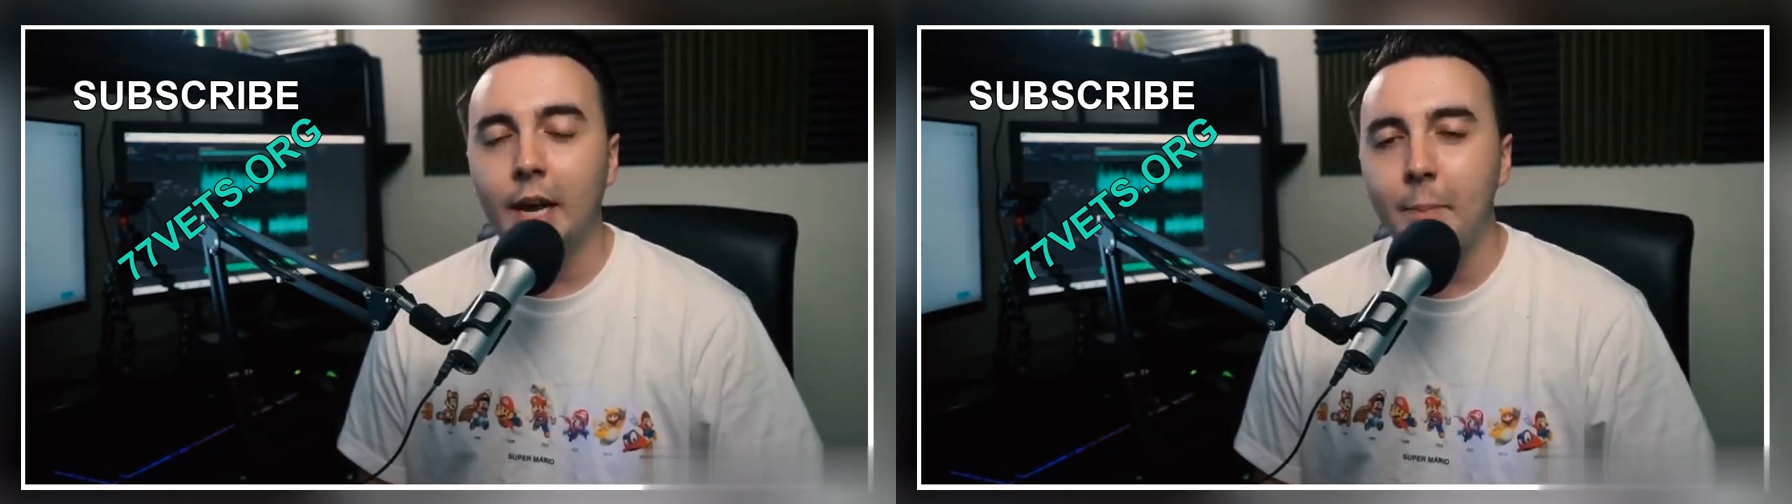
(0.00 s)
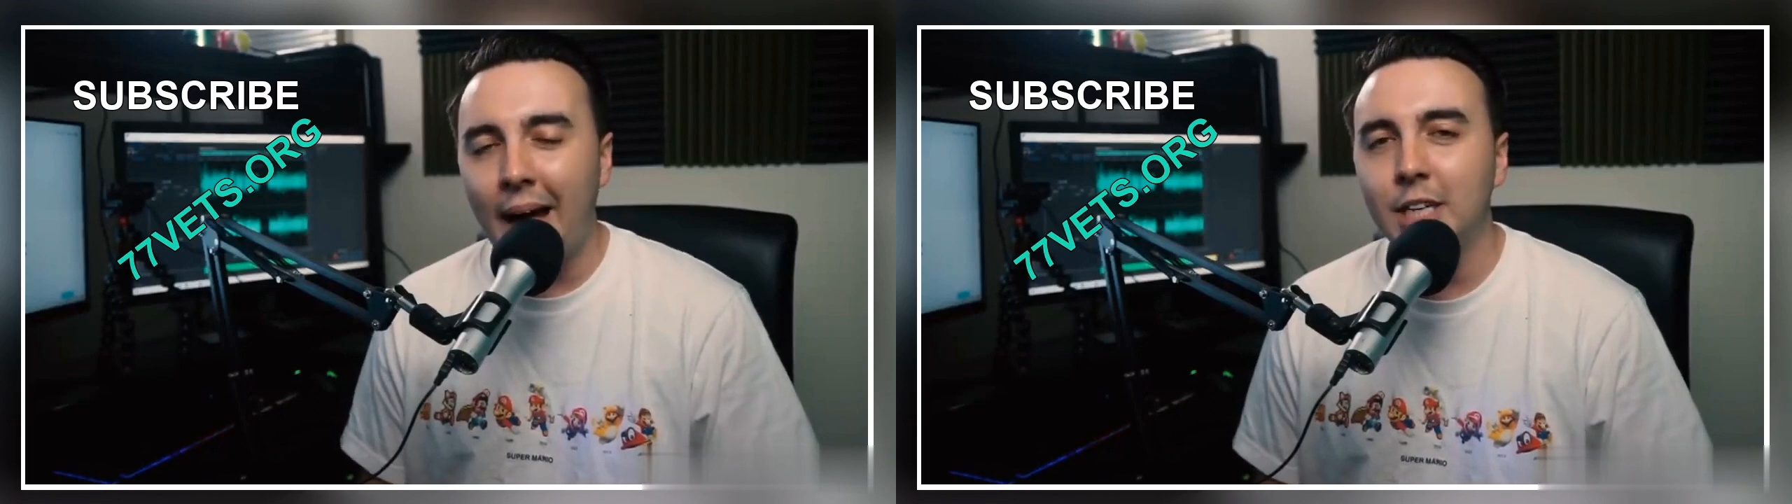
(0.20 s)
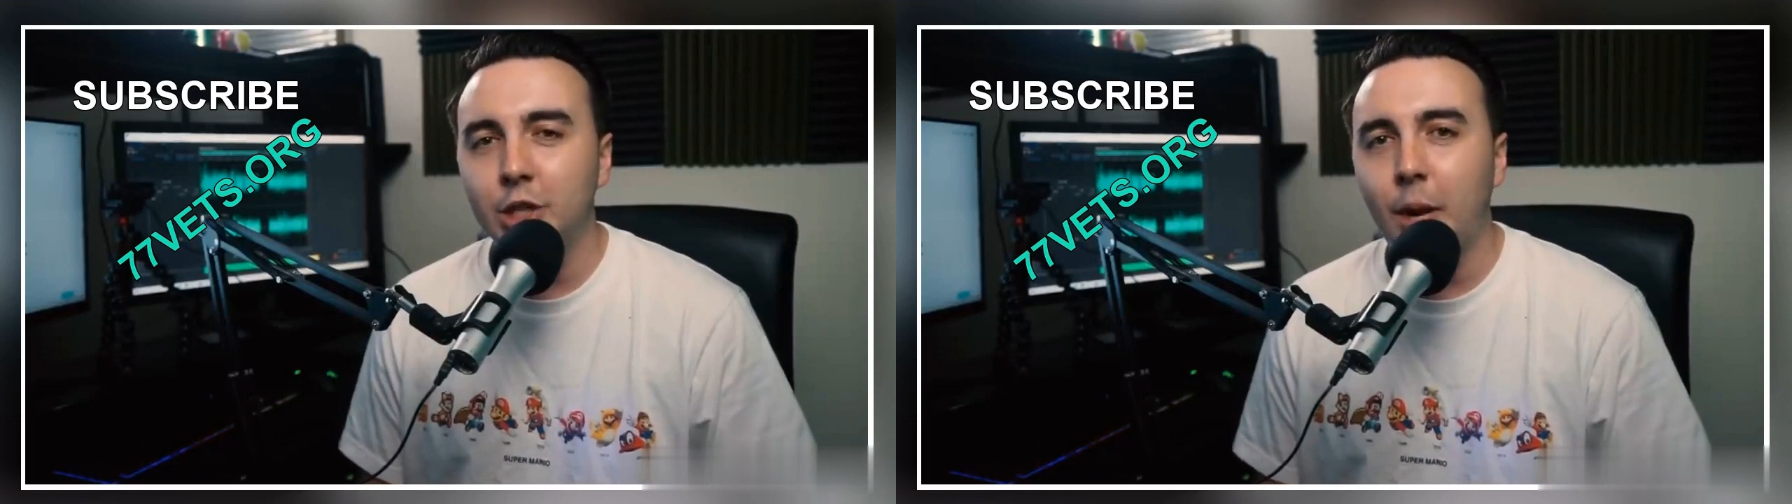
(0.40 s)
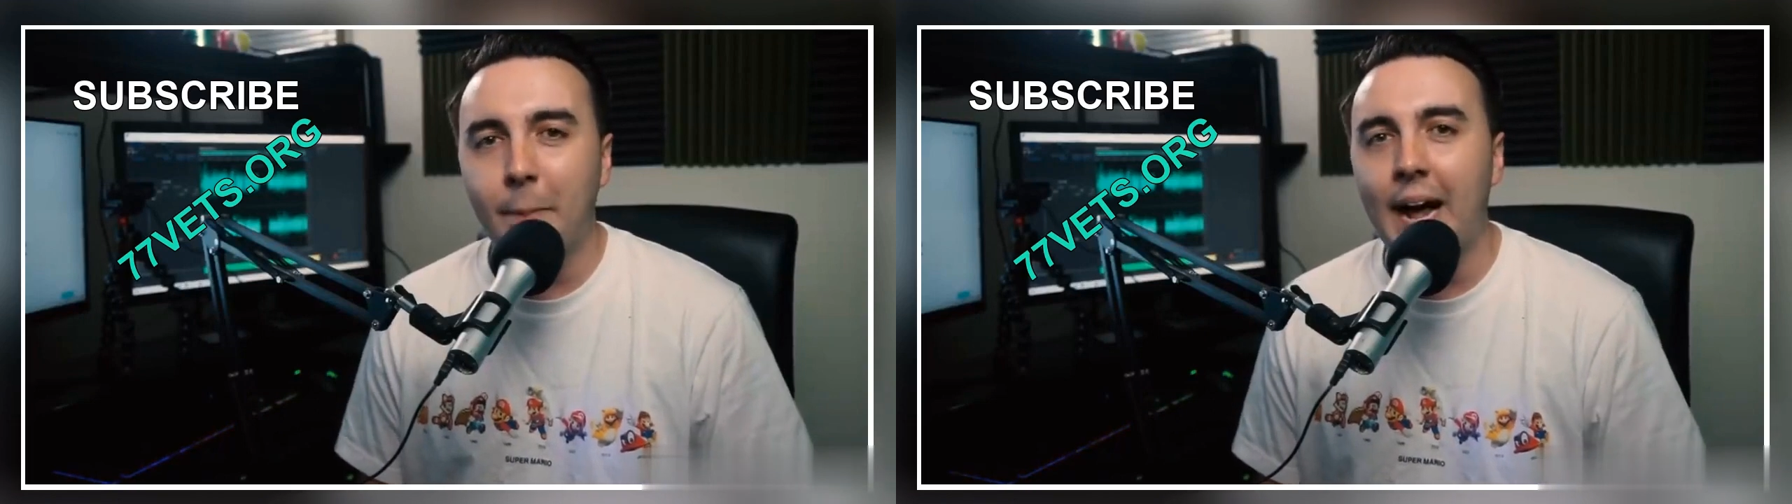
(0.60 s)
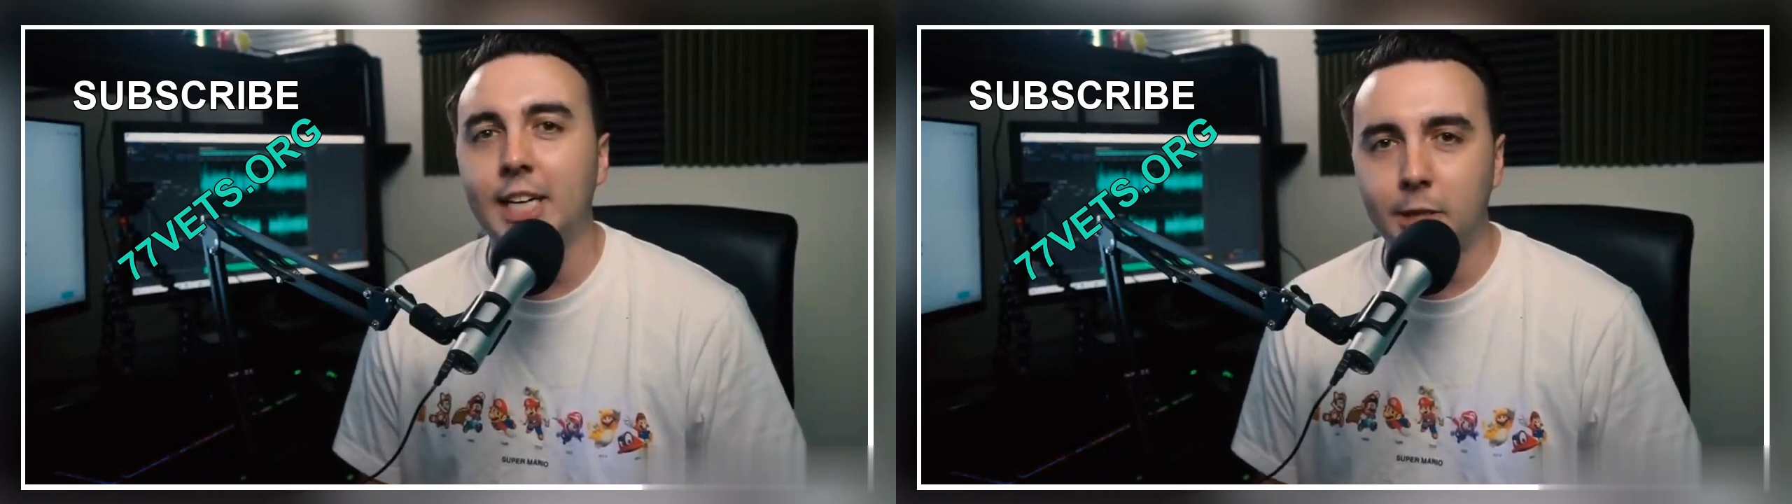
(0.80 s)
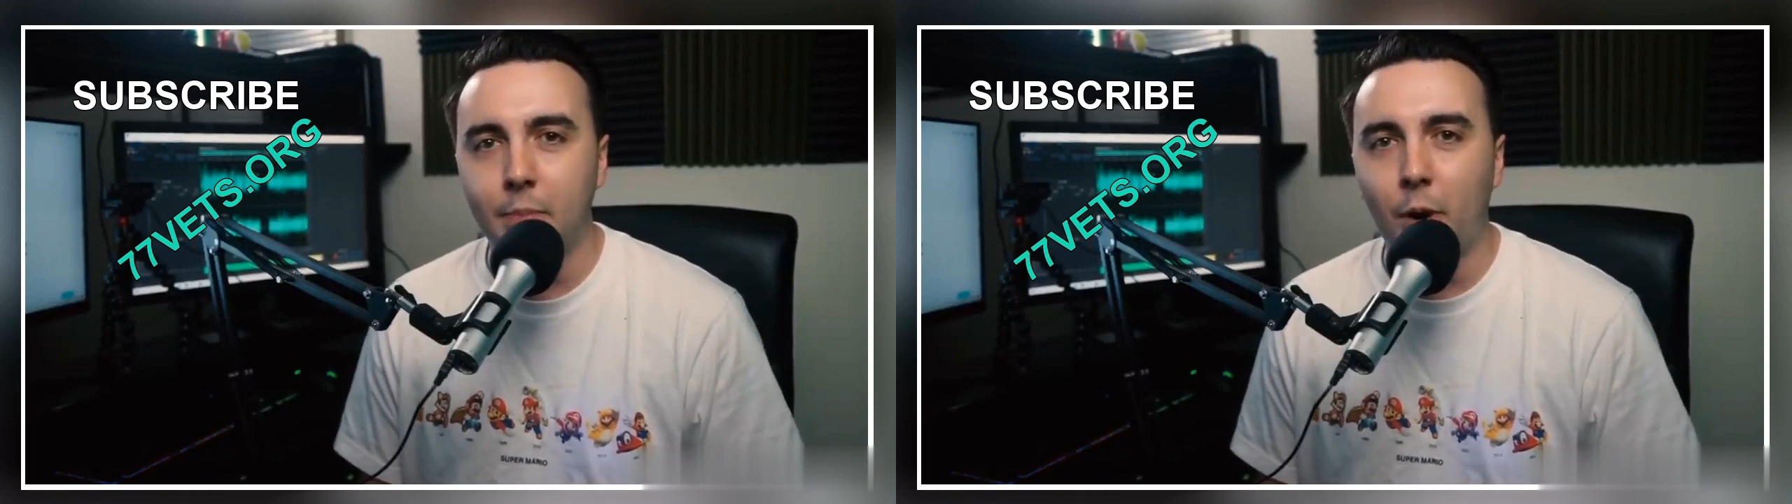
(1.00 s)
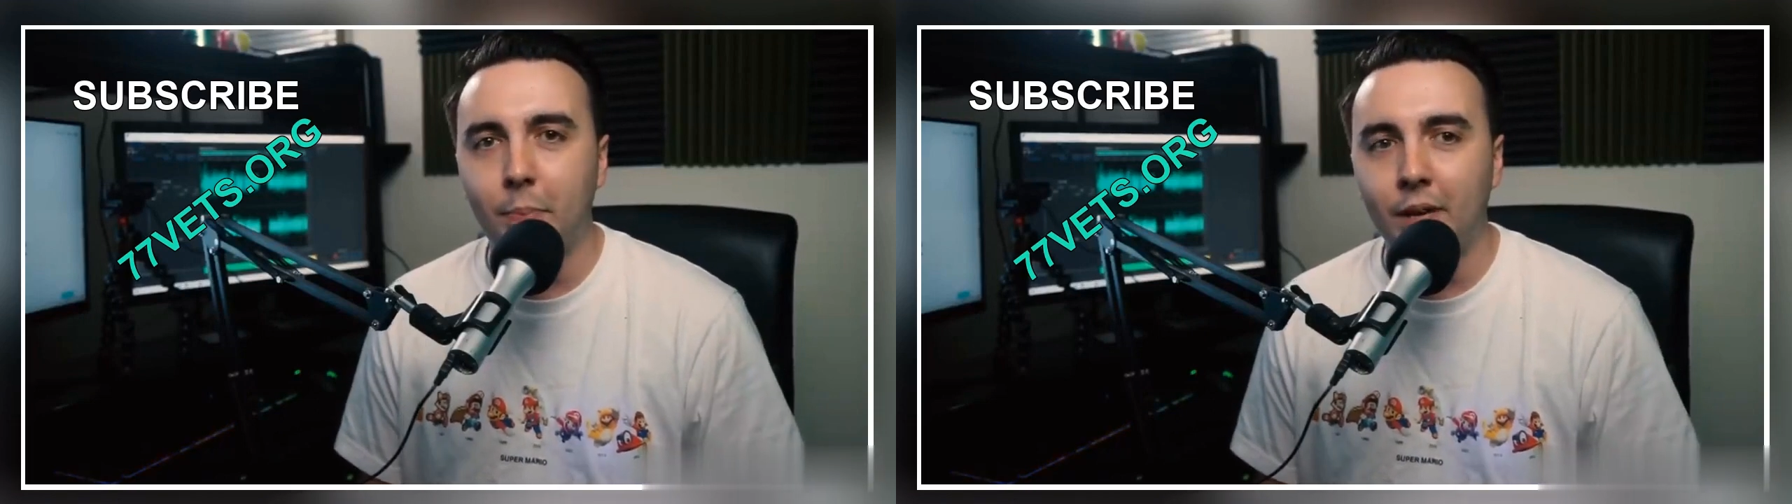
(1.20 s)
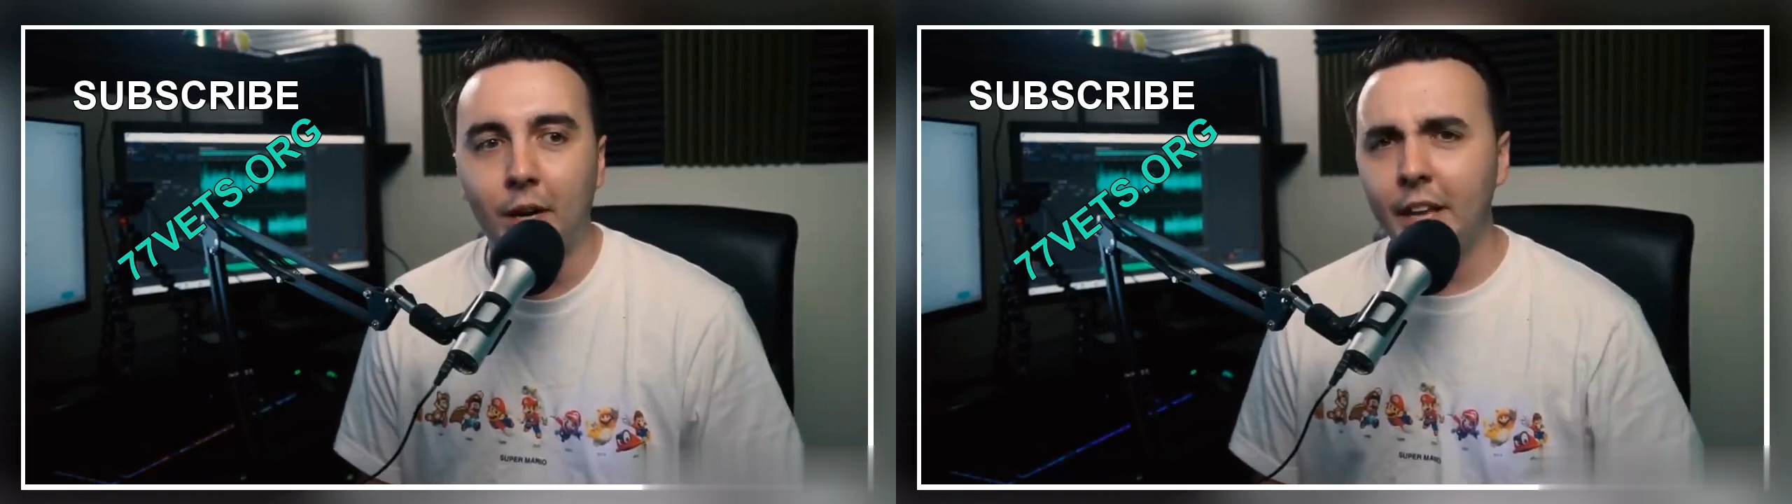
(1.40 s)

imagine a basketball player.